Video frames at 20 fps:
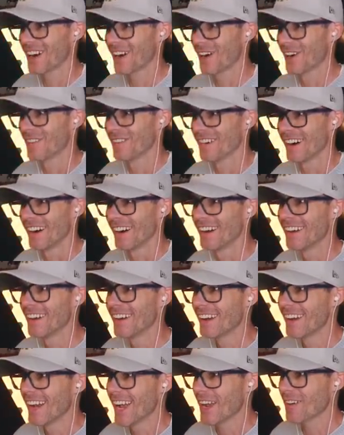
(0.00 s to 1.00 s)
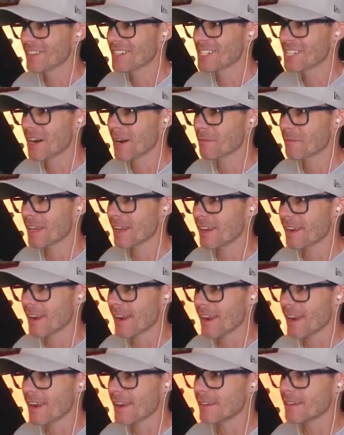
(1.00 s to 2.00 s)
over. Every time they
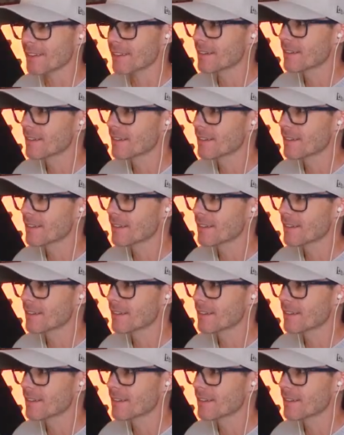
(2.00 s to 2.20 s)
eat,